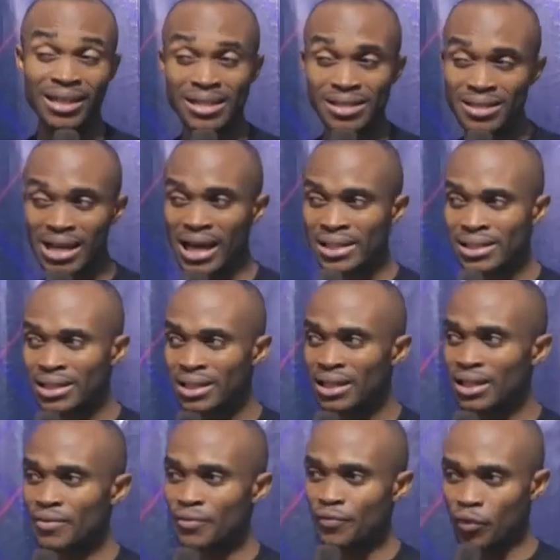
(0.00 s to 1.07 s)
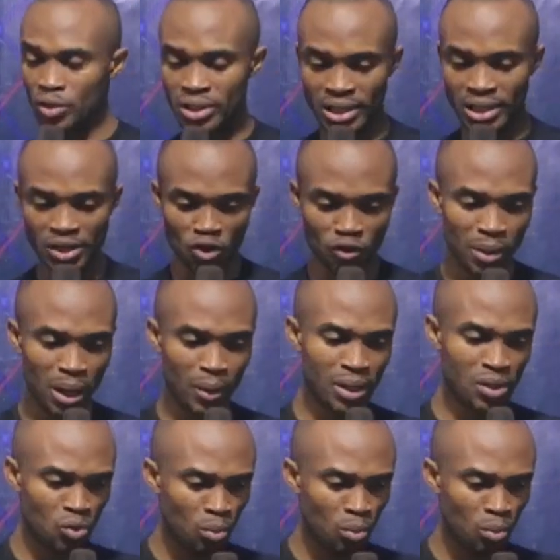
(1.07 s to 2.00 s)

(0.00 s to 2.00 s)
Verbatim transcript: inside 40 days of power.